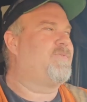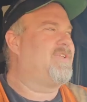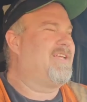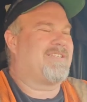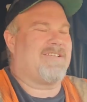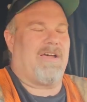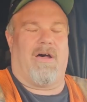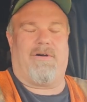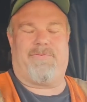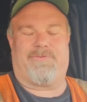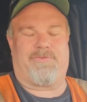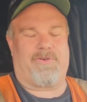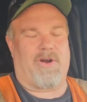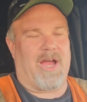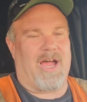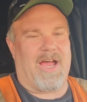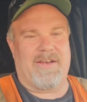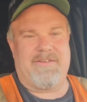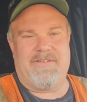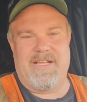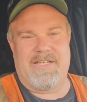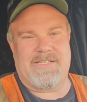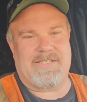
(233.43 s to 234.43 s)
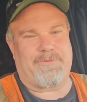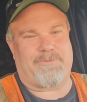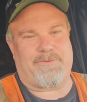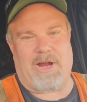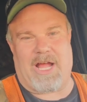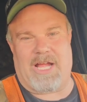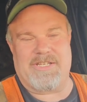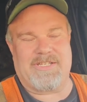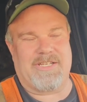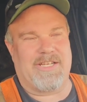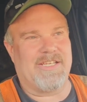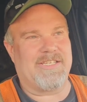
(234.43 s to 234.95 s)
It's all fraud. It's a
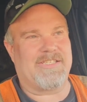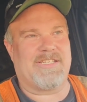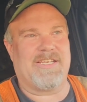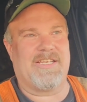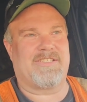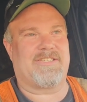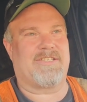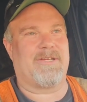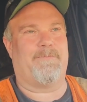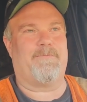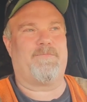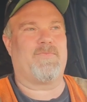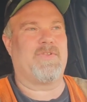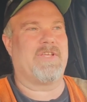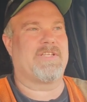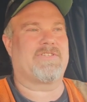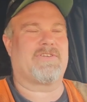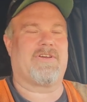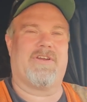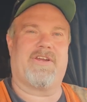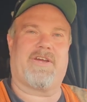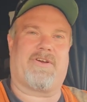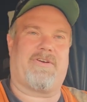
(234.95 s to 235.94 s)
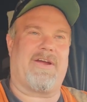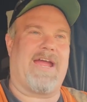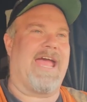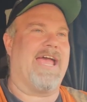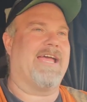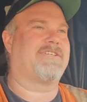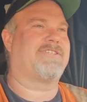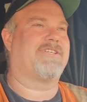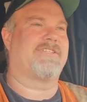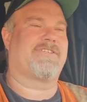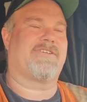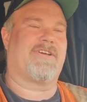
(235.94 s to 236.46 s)
fraudulent system. It's going to
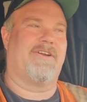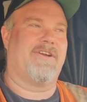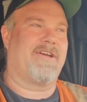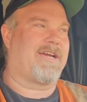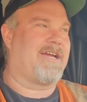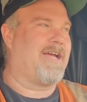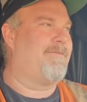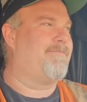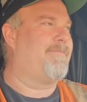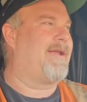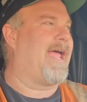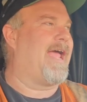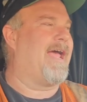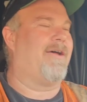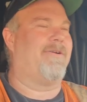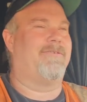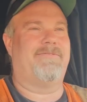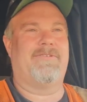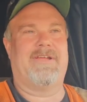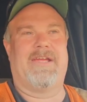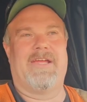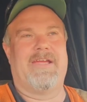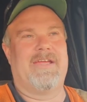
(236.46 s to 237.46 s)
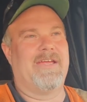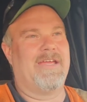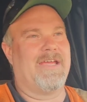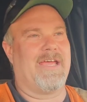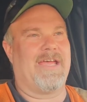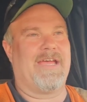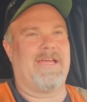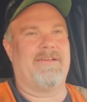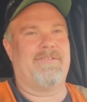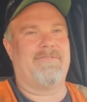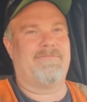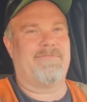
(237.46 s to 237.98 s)
crash. It's going to come down,
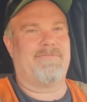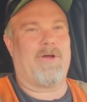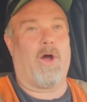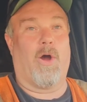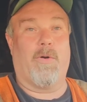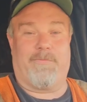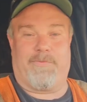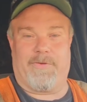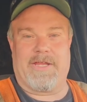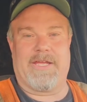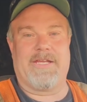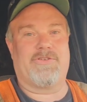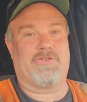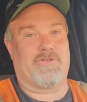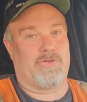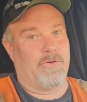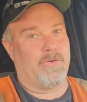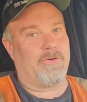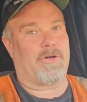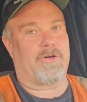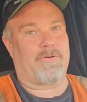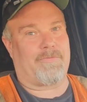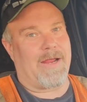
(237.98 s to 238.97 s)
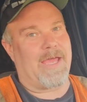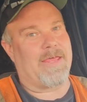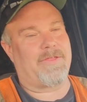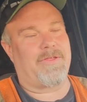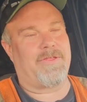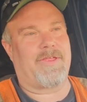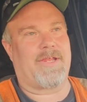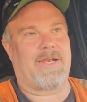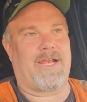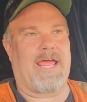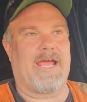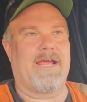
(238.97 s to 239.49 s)
hopefully sooner rather
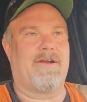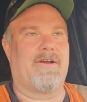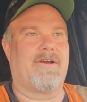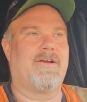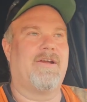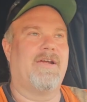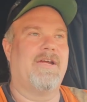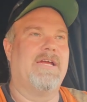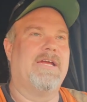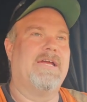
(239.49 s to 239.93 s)
than later.